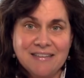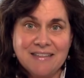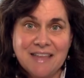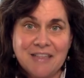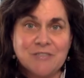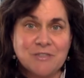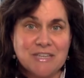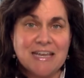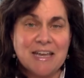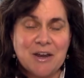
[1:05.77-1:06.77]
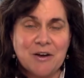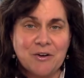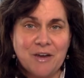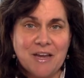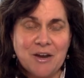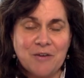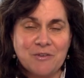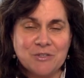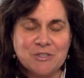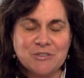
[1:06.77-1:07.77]
Thanks for taking great care of your
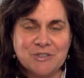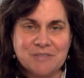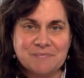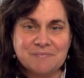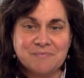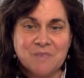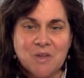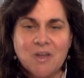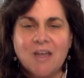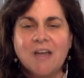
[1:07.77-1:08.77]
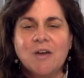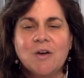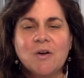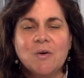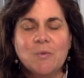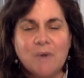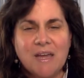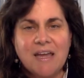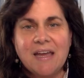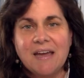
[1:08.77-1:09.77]
children.
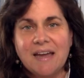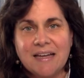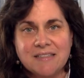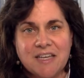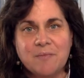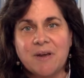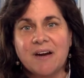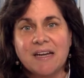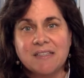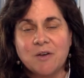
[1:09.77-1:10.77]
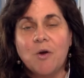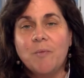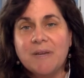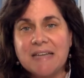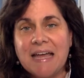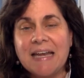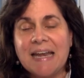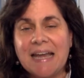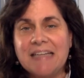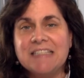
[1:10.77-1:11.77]
We at St. Mary's opened in
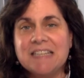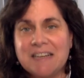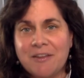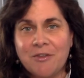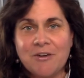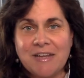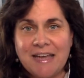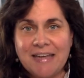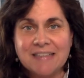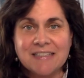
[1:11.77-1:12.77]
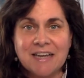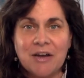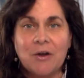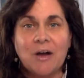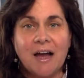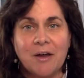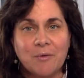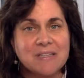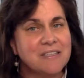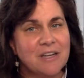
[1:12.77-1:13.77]
1938. Now, I
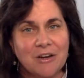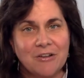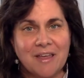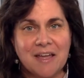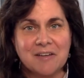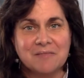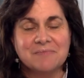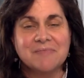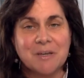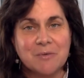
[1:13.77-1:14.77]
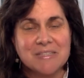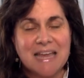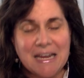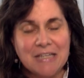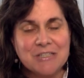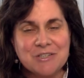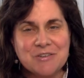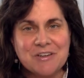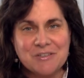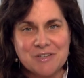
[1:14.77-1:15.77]
wasn't here then. It was 82
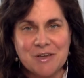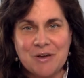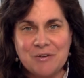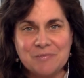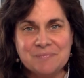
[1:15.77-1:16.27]
years ago.